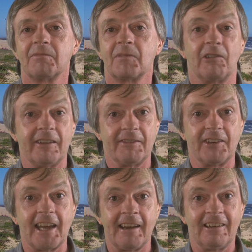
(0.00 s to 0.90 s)
Or even if
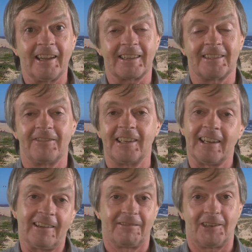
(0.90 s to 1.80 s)
you don't like this
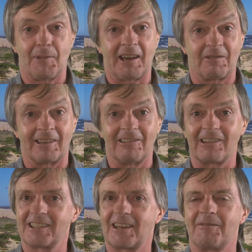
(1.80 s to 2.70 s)
video, you may want to look
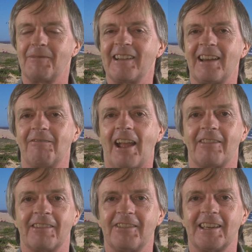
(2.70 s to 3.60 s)
at some of my
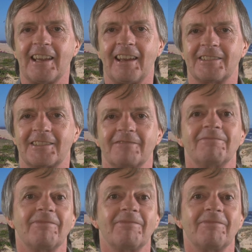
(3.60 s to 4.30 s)
other videos.